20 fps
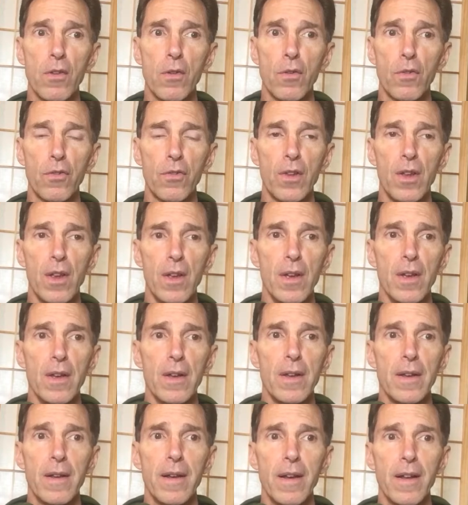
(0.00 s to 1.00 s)
used.
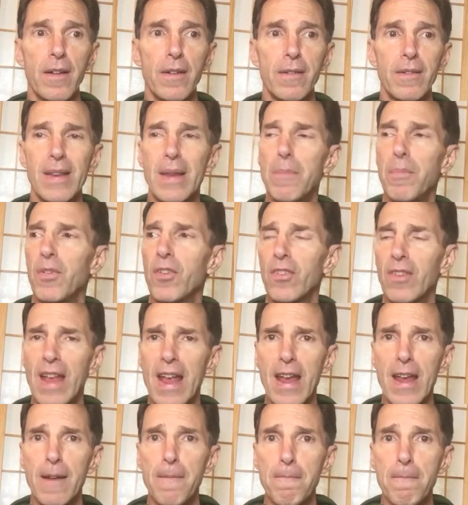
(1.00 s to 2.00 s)
deep
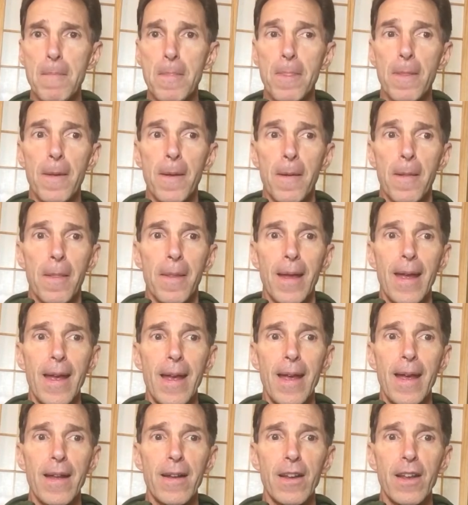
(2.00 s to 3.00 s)
state,
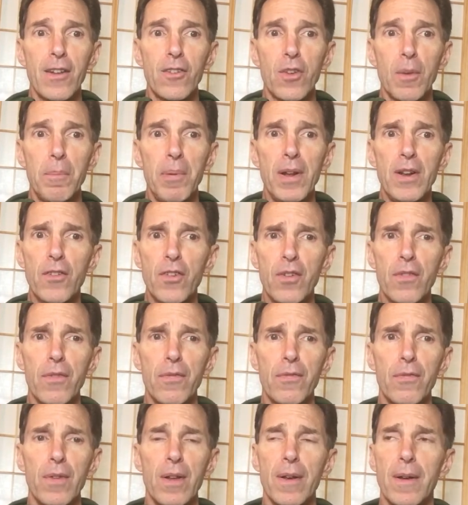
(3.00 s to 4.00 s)
and it's a bunch
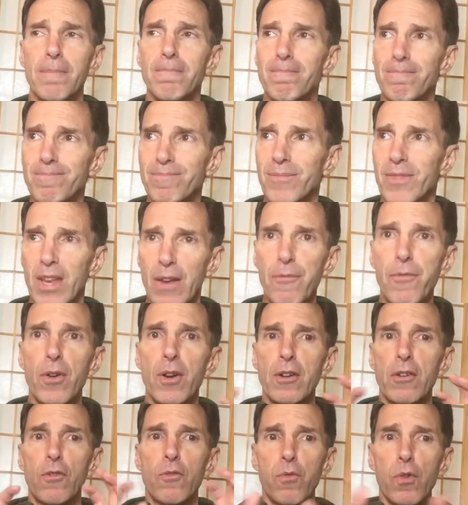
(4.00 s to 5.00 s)
of
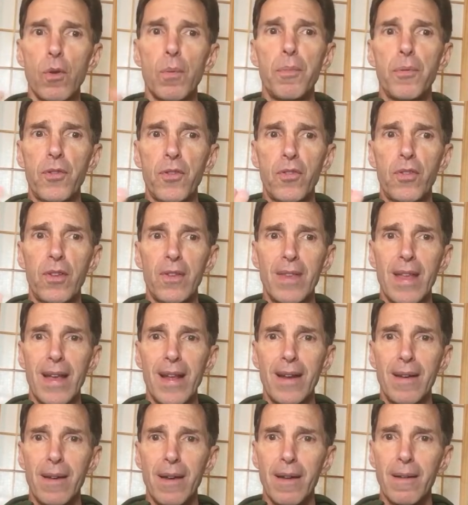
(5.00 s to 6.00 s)
different groups
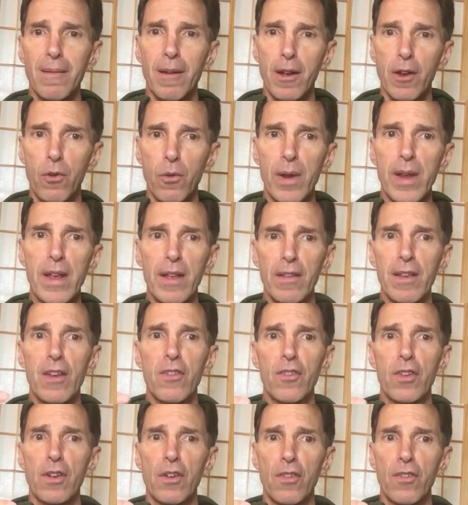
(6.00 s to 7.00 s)
that agree, at
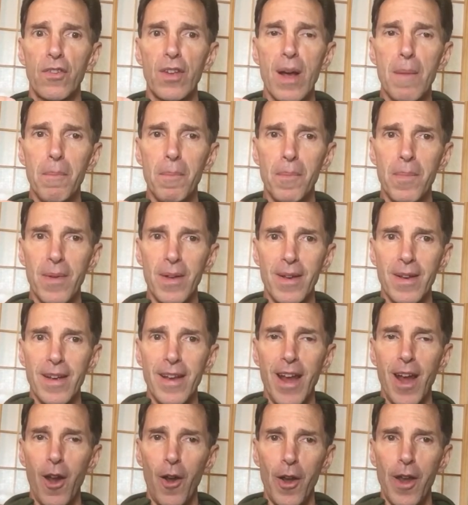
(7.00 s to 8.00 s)
least in some
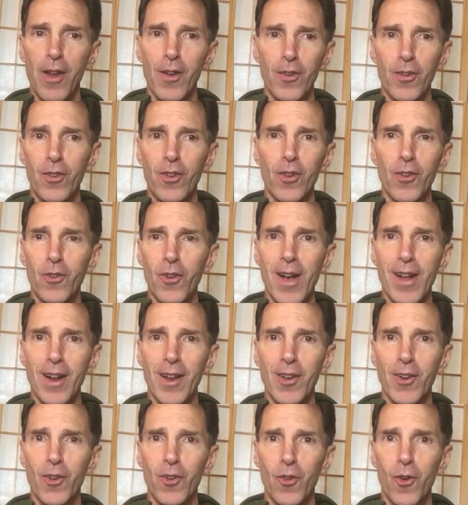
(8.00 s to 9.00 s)
areas, to try
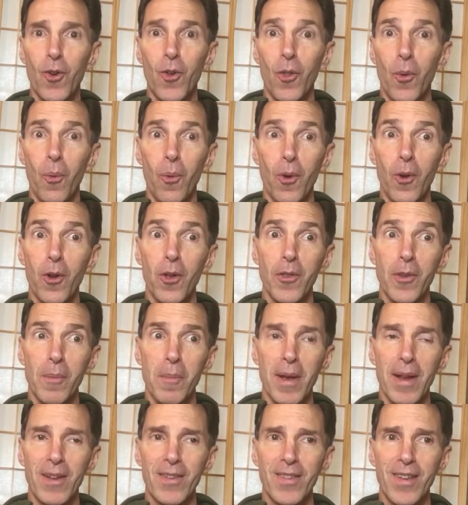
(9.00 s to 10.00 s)
to control the world, you
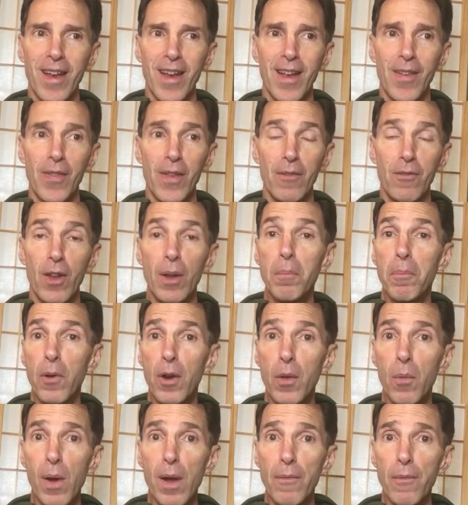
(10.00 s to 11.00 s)
might say, and they've done
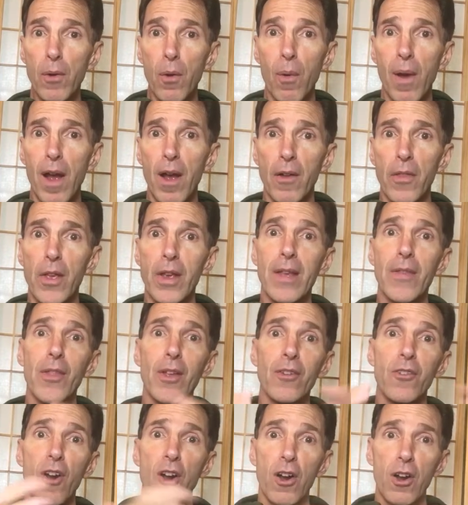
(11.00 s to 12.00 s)
pretty well for a while in
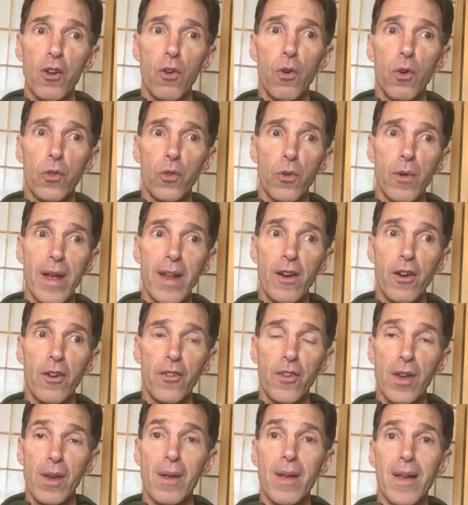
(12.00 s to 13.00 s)
the dark, older
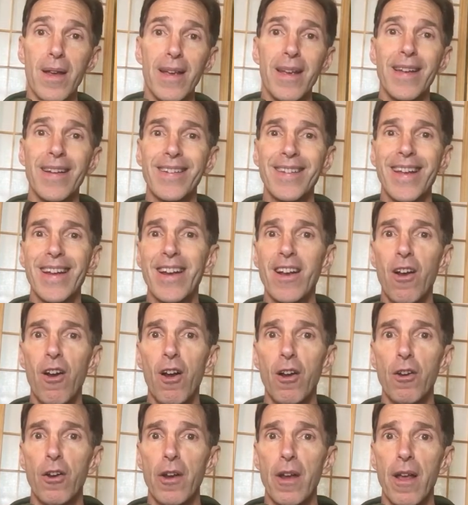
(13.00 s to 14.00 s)
energy. It's getting
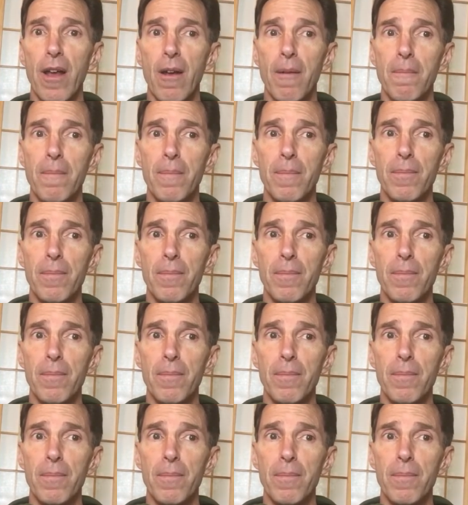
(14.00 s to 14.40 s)
harder now.